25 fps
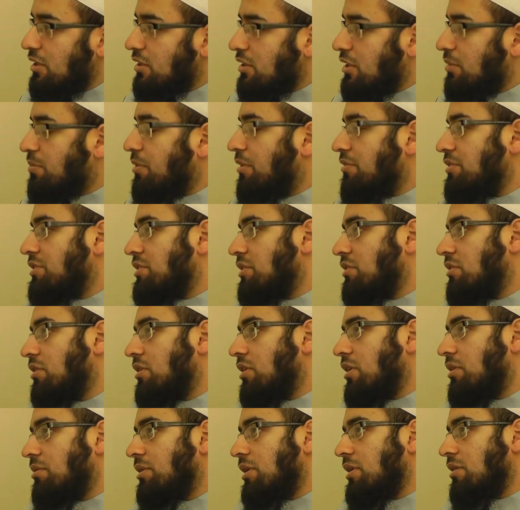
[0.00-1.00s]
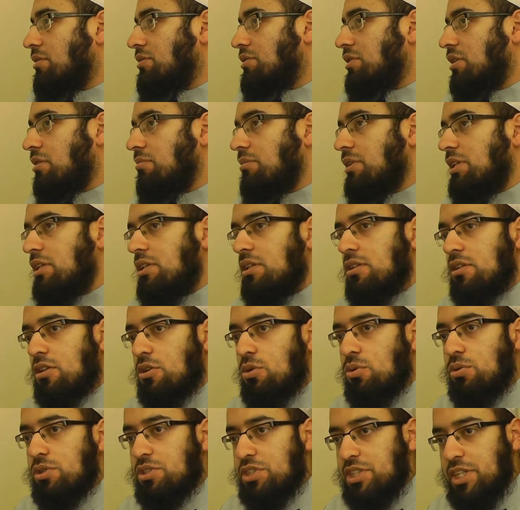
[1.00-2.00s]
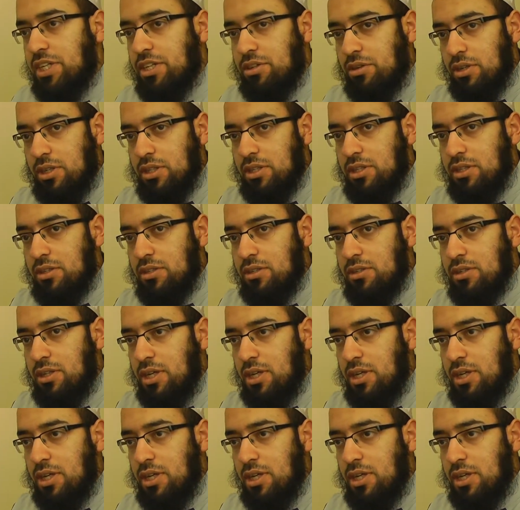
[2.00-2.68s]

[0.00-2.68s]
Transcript: the Prophet sallallahu alaihi wasallam, he called secretly,